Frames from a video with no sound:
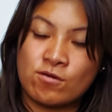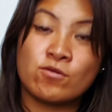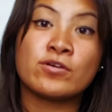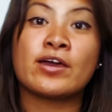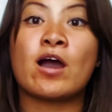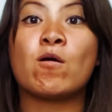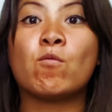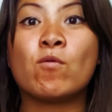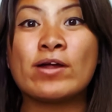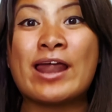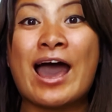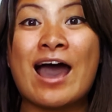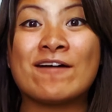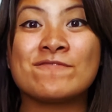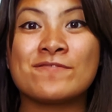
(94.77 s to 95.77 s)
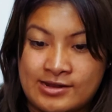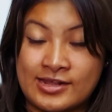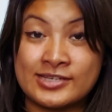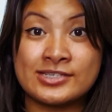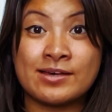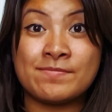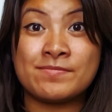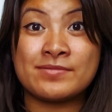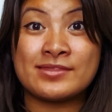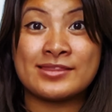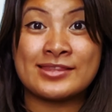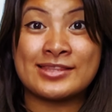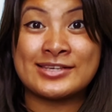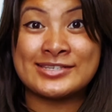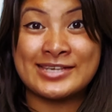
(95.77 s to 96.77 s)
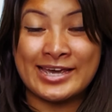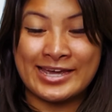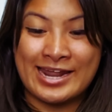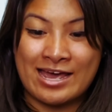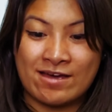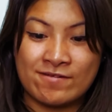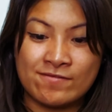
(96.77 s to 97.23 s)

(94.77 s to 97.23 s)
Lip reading: You got one half. Next up, the second half.